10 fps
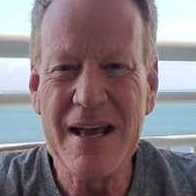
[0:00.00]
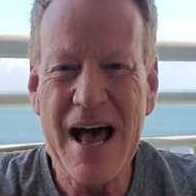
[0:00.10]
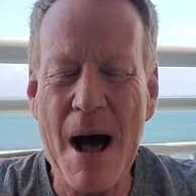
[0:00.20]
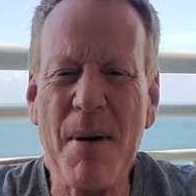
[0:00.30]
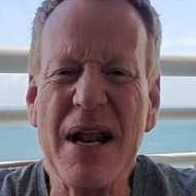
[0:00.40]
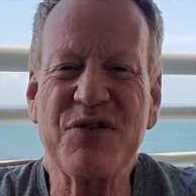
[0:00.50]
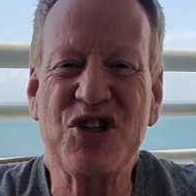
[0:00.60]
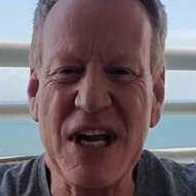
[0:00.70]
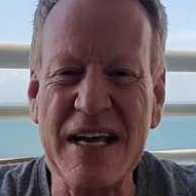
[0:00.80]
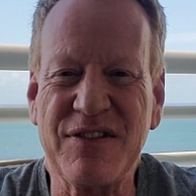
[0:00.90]
How about if
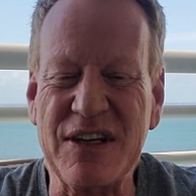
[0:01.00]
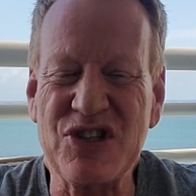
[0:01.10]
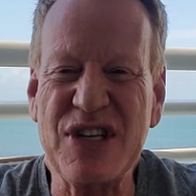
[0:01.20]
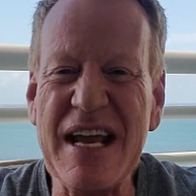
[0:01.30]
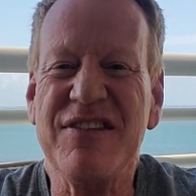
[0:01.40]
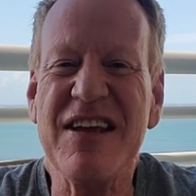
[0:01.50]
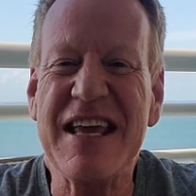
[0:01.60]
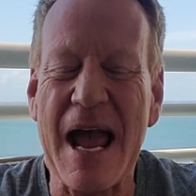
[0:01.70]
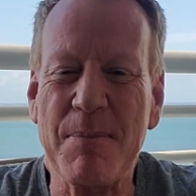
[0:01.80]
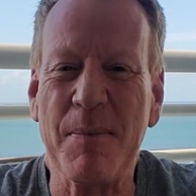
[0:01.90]
Santa, is Santa
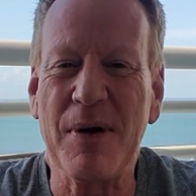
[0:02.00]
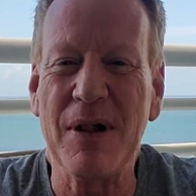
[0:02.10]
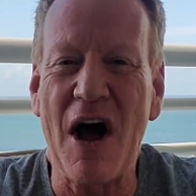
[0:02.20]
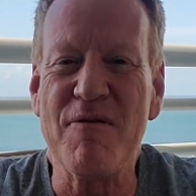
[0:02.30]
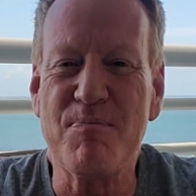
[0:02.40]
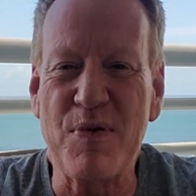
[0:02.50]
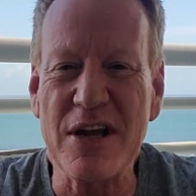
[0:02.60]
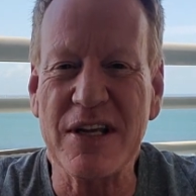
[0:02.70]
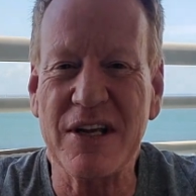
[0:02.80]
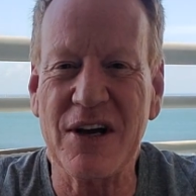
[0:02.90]
capable of
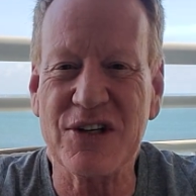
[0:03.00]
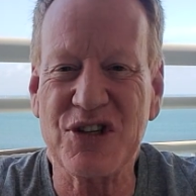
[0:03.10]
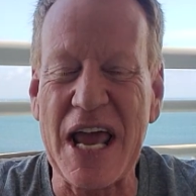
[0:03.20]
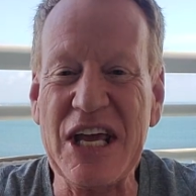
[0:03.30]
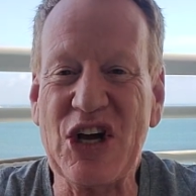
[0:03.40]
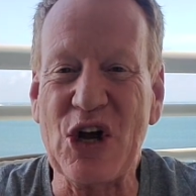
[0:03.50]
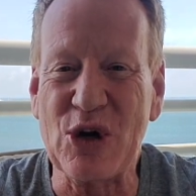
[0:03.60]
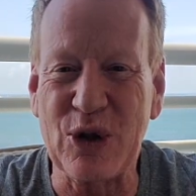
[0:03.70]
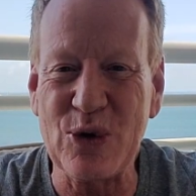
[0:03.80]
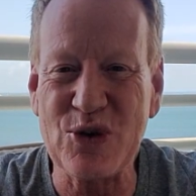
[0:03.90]
bringing us a
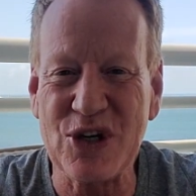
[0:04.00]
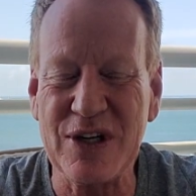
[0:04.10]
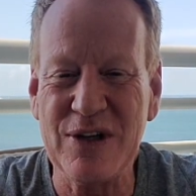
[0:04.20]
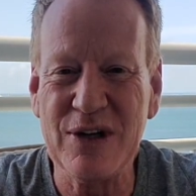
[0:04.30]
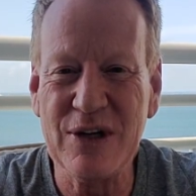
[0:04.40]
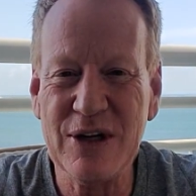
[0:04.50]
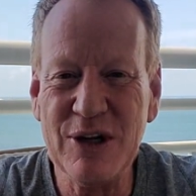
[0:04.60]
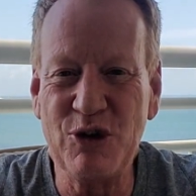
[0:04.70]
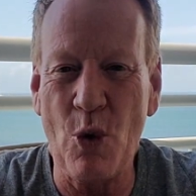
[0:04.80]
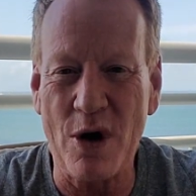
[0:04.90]
conclusion
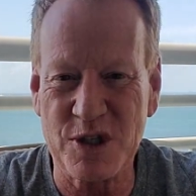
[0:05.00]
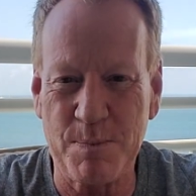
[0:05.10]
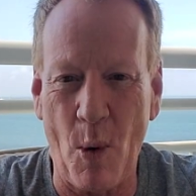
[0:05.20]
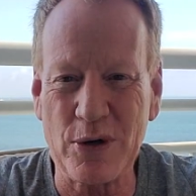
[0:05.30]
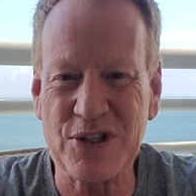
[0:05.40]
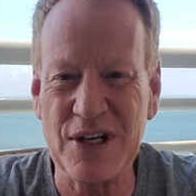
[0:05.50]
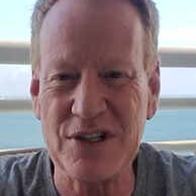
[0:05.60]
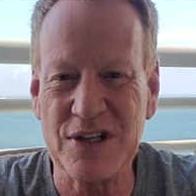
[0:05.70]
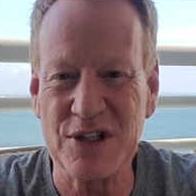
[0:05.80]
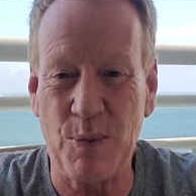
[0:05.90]
to our sports
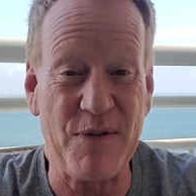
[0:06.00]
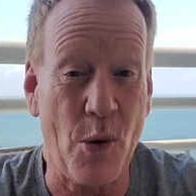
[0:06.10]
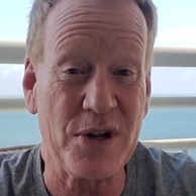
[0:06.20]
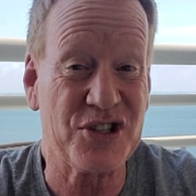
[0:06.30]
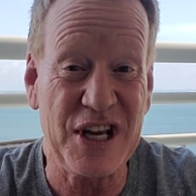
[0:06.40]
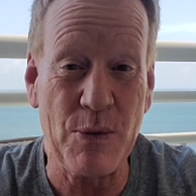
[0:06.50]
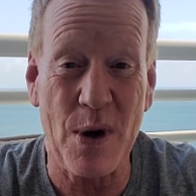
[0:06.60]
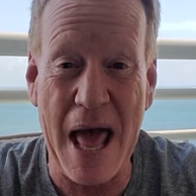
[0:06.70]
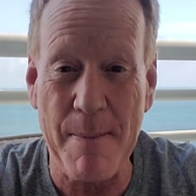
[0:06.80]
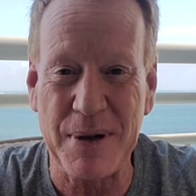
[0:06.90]
seasons? We've already seen
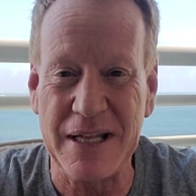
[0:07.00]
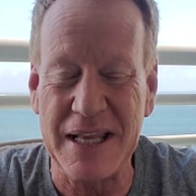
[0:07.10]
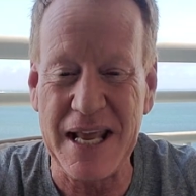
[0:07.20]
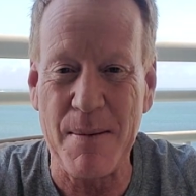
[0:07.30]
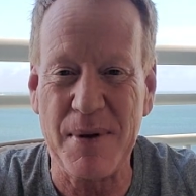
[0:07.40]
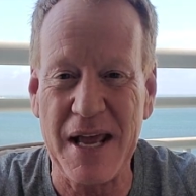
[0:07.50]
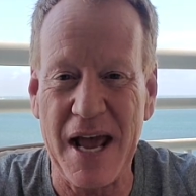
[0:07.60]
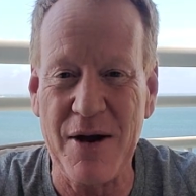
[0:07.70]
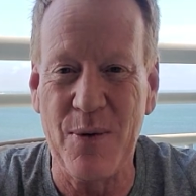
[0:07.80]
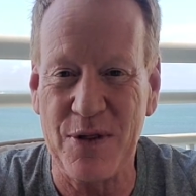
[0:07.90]
what happened in the
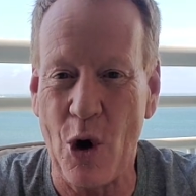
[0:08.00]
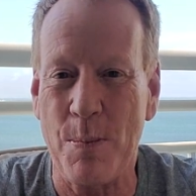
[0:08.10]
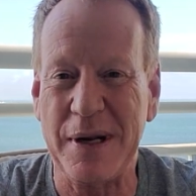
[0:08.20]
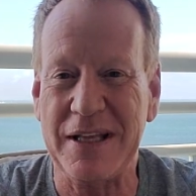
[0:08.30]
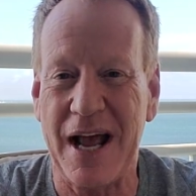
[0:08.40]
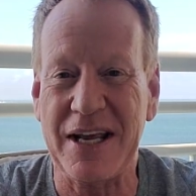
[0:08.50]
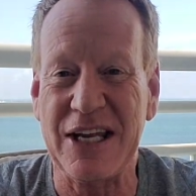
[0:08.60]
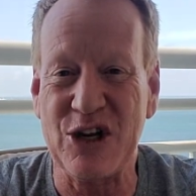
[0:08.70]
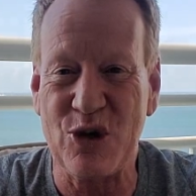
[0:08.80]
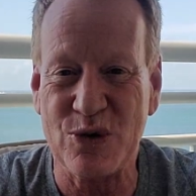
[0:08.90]
NBA with opening night
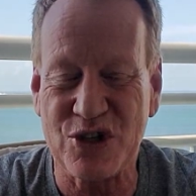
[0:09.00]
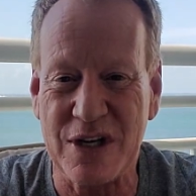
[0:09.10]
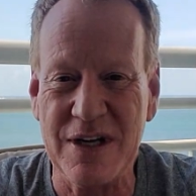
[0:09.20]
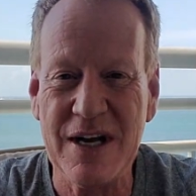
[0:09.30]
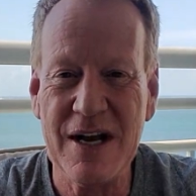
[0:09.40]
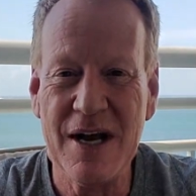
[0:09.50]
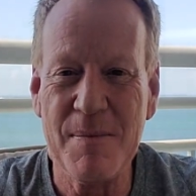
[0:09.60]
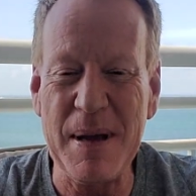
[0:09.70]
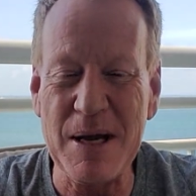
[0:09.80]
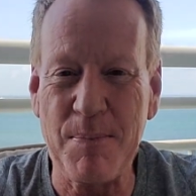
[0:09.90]
in Houston
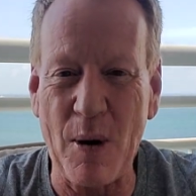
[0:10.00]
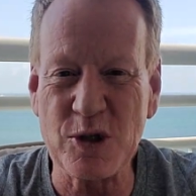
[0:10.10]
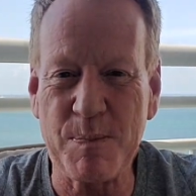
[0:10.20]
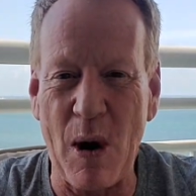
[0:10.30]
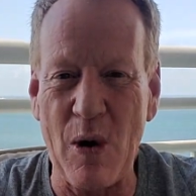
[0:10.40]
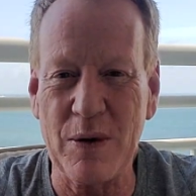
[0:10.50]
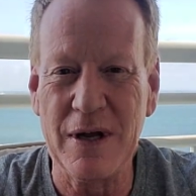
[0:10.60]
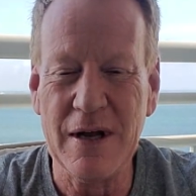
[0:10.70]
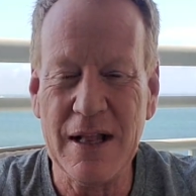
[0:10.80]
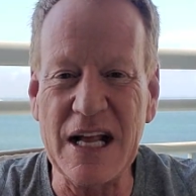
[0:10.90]
being postponed.
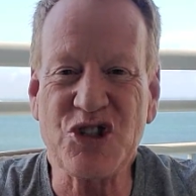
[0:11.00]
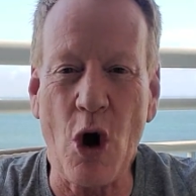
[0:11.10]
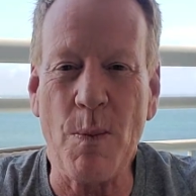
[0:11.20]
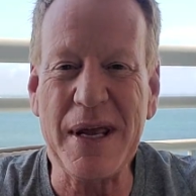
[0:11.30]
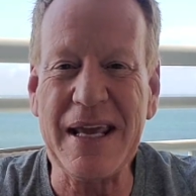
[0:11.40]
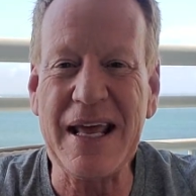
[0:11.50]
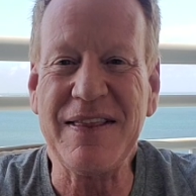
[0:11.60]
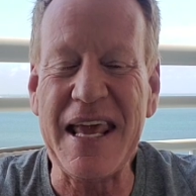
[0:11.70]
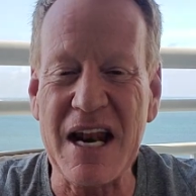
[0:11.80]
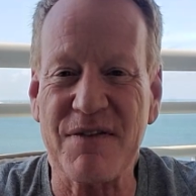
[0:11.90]
Let's hope we can get
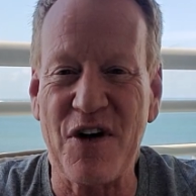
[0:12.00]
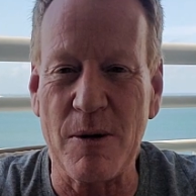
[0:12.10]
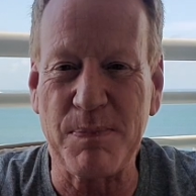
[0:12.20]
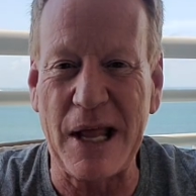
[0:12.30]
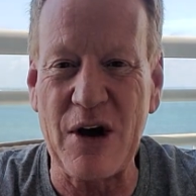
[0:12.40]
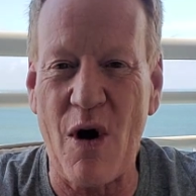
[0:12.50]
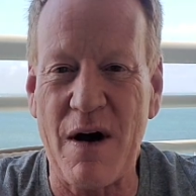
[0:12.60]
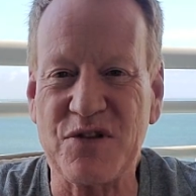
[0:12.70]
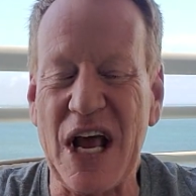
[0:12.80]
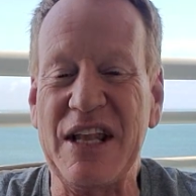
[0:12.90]
the NFL
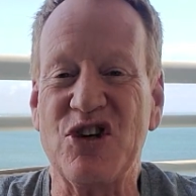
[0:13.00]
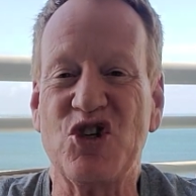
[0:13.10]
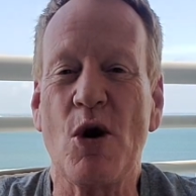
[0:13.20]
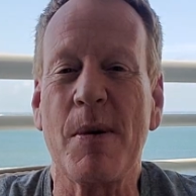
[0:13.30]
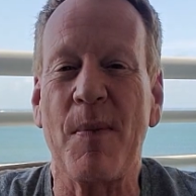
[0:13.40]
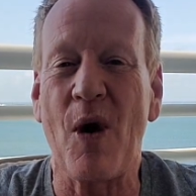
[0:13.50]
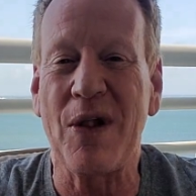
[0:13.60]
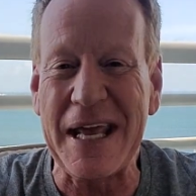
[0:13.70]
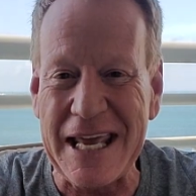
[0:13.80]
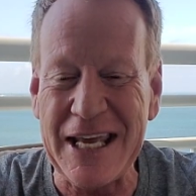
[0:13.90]
playoffs and the Super
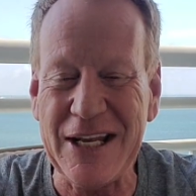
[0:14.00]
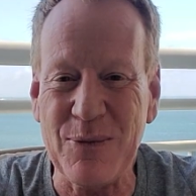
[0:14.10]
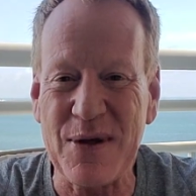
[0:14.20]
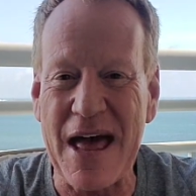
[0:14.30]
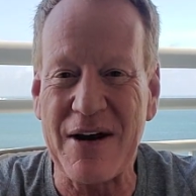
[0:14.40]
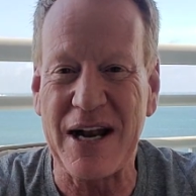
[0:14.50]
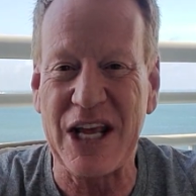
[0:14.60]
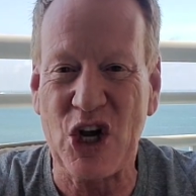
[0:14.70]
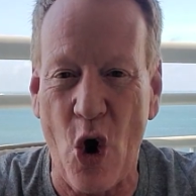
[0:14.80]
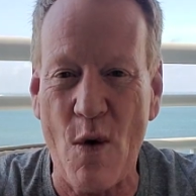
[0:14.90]
Bowl in without
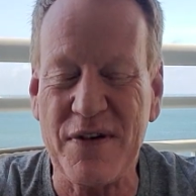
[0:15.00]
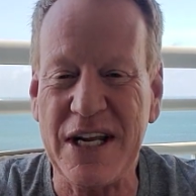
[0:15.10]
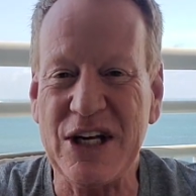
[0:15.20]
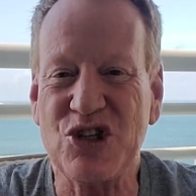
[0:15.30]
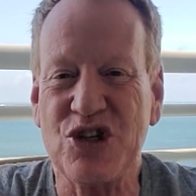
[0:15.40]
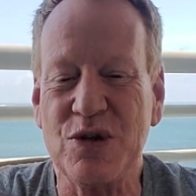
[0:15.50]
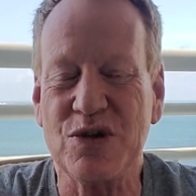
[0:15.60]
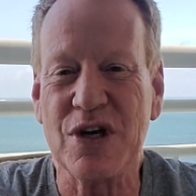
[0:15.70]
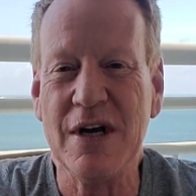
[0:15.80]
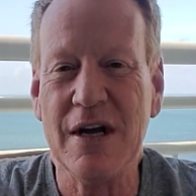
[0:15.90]
any COVID issues.